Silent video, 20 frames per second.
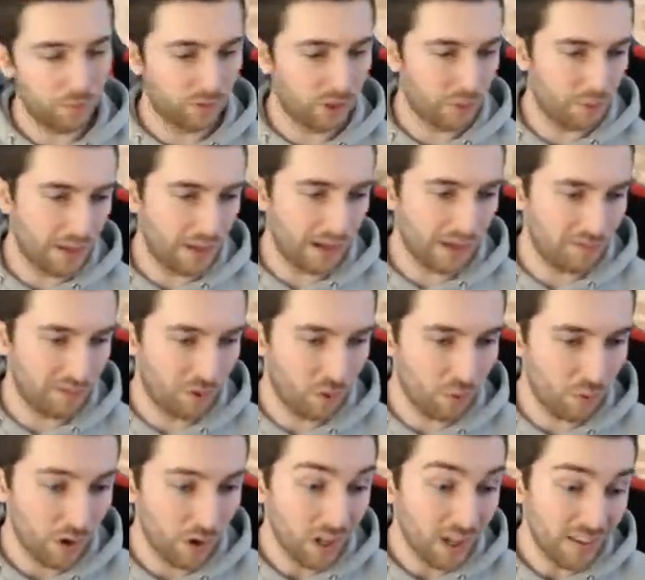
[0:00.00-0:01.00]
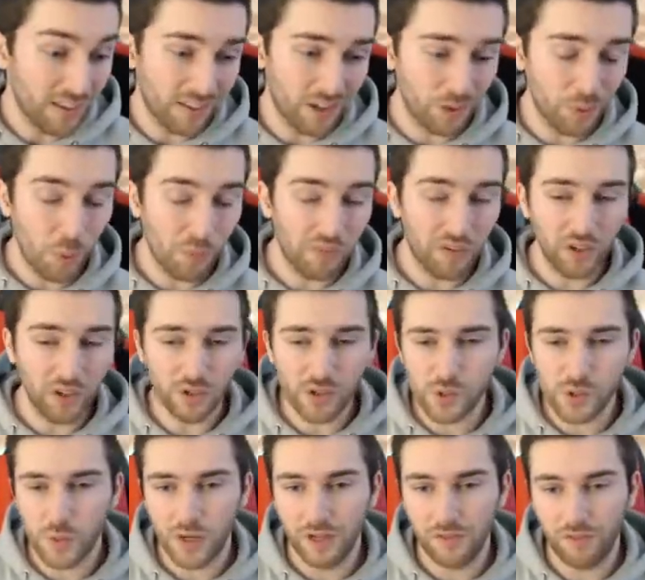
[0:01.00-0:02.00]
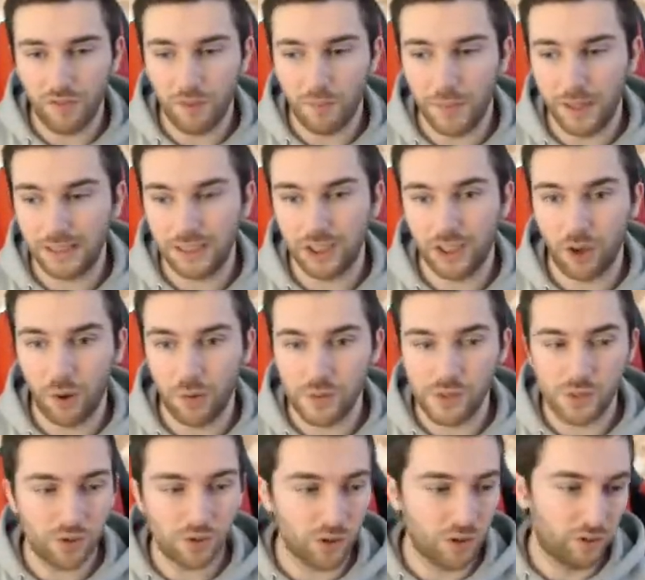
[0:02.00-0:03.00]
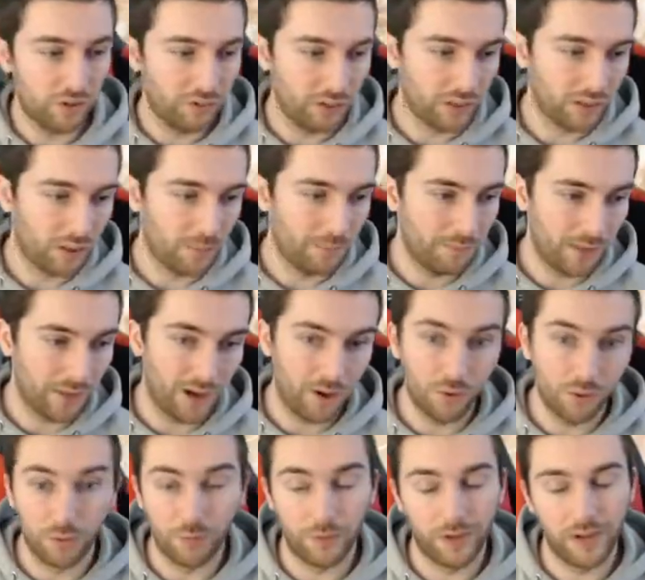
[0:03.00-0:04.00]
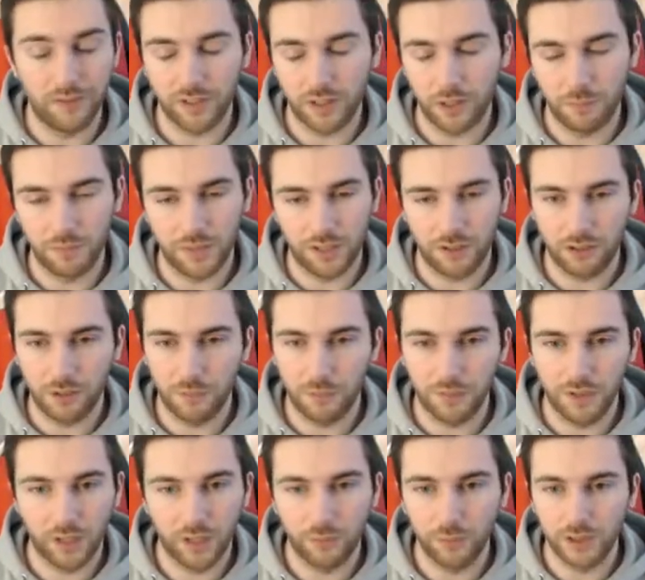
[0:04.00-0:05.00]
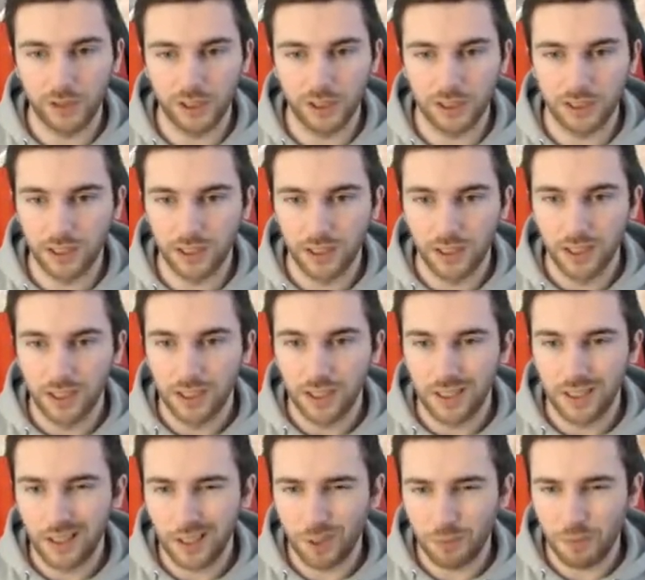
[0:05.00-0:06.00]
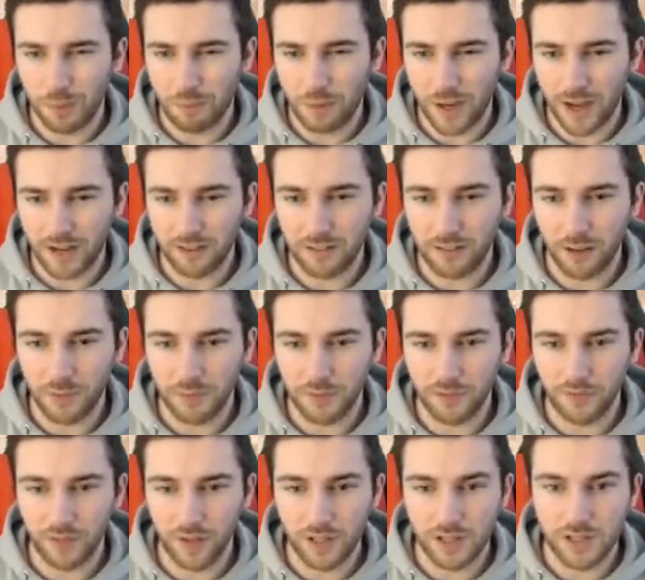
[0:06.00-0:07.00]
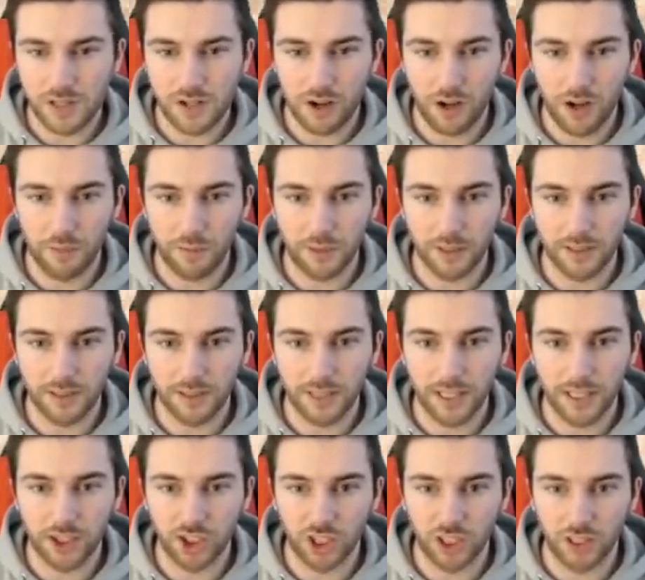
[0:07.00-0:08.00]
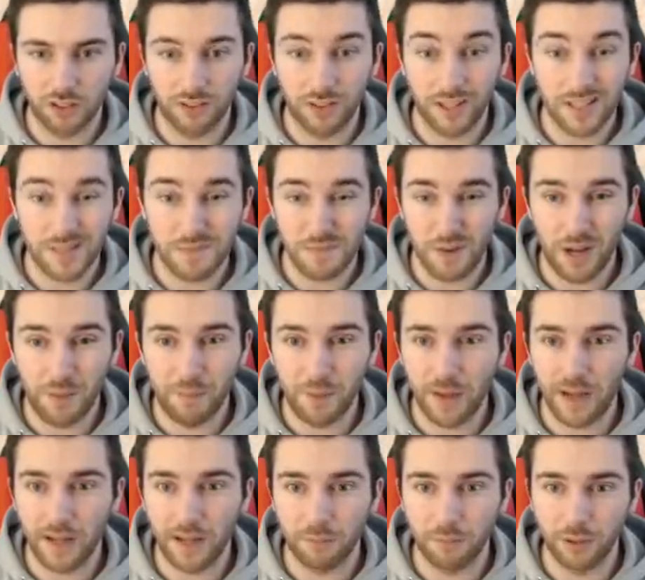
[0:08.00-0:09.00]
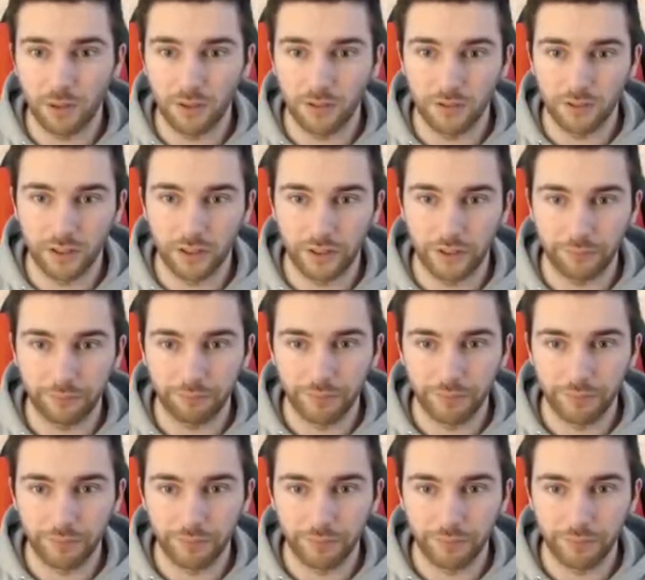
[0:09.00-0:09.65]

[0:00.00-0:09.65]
coming out of the vault. Tell you what, we've only got twenty-five minutes to go until the content comes out, or whatever comes out, comes out, which is a, a little bit bad in terms of uh, timing and scheduling, so that's my bad, but, you know,